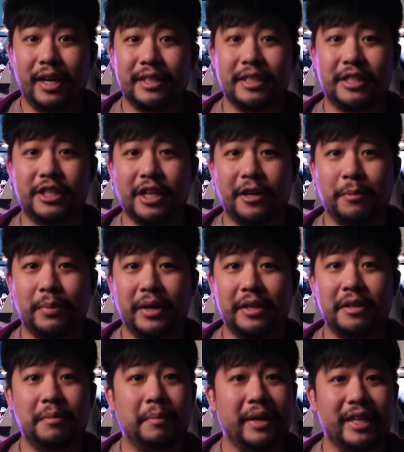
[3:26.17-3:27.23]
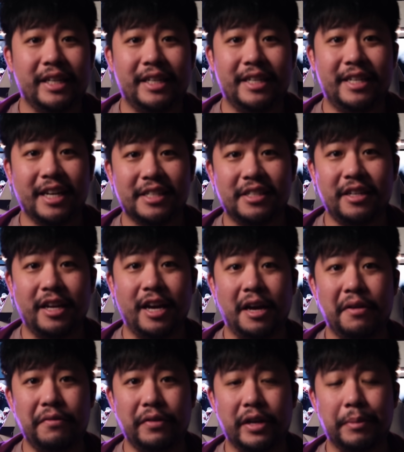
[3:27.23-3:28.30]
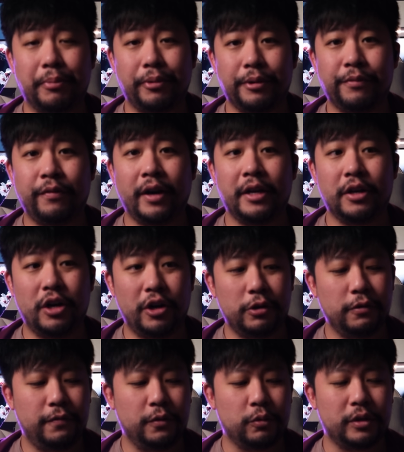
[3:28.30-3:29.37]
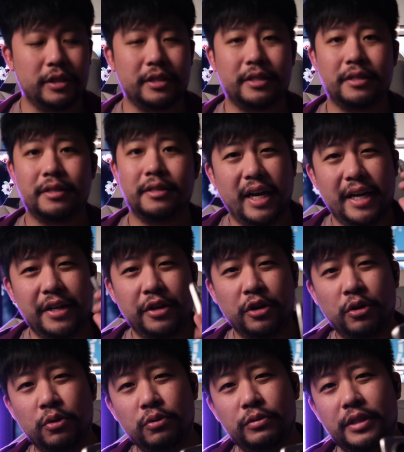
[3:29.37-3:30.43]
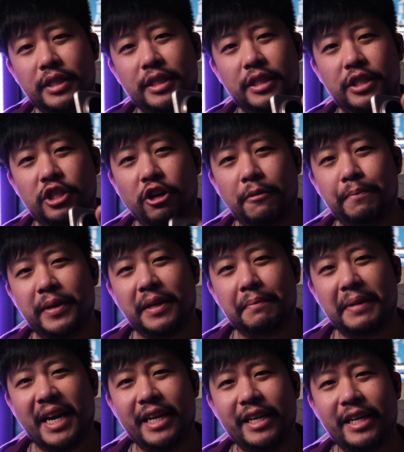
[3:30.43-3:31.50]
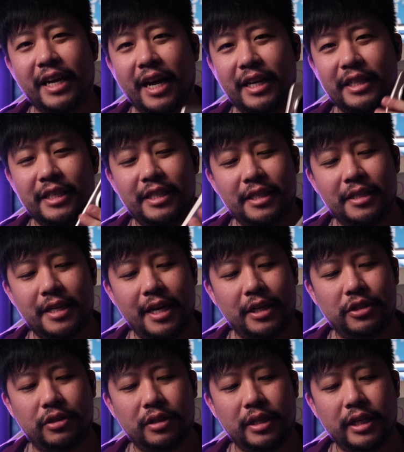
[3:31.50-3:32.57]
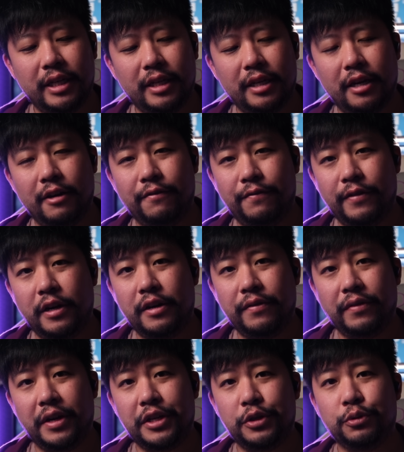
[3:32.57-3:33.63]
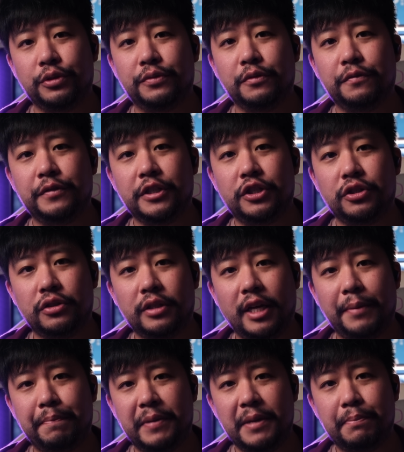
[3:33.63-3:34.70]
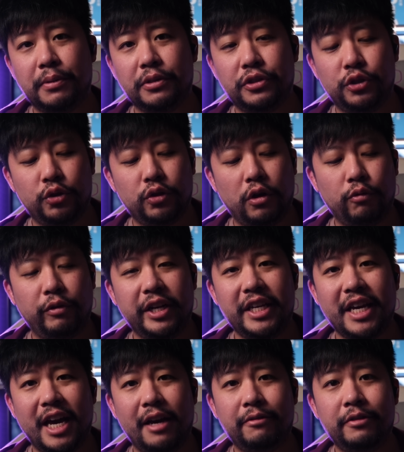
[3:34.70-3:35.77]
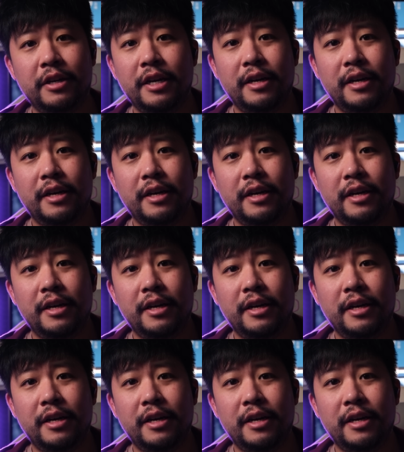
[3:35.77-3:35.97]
has a shutter button, but it doesn't have a pre-fire autofocus. And no, this is not being petty. This is actually a very useful feature that people should already have,